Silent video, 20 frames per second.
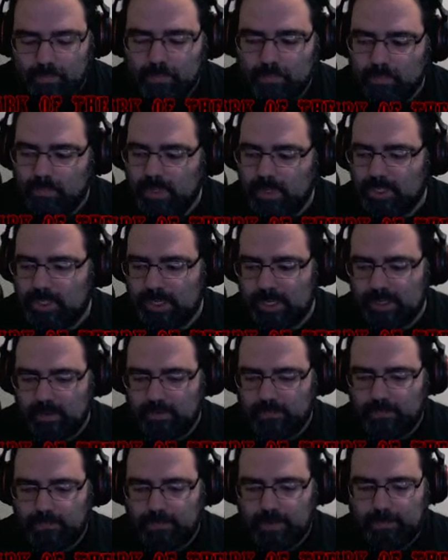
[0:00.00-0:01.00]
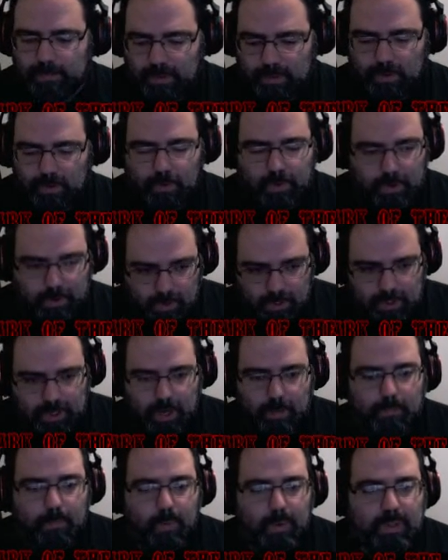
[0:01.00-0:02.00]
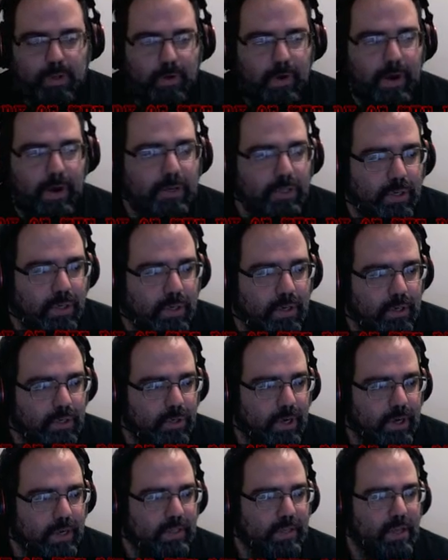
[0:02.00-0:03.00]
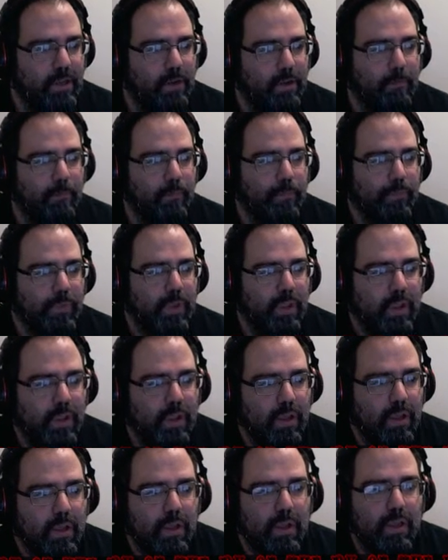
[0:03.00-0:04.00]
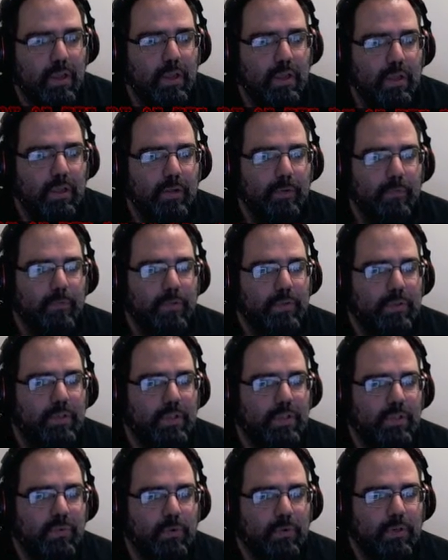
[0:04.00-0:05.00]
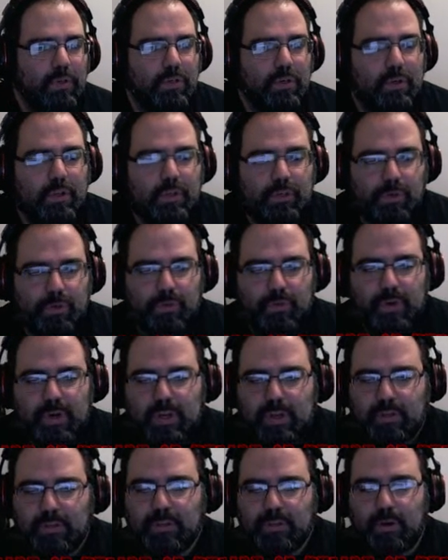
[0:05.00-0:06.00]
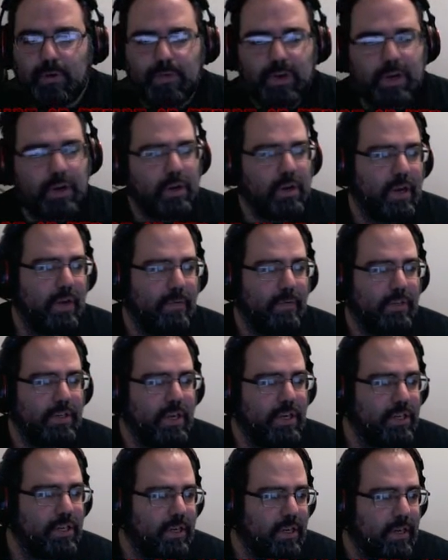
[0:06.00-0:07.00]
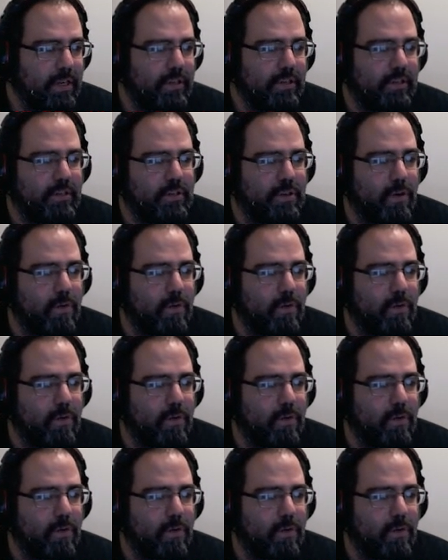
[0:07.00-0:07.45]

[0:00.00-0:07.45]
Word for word: that you have to flip through and look up what they're actually going to try to tell you. So this one, Journal Entry 3, is the Overhear Conversation. So